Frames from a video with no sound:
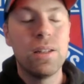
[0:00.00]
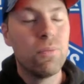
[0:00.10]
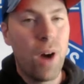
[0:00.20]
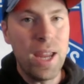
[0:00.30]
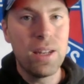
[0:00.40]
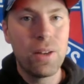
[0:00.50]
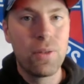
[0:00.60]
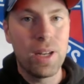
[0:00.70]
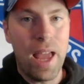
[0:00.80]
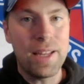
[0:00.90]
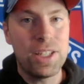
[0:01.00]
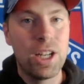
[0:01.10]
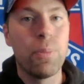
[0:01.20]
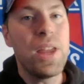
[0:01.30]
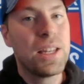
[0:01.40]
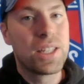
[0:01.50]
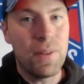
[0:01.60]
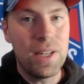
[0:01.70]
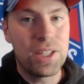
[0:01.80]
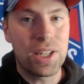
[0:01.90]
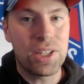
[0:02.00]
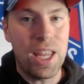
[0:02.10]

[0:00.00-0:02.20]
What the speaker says: Ryan Lindgren last year played in 76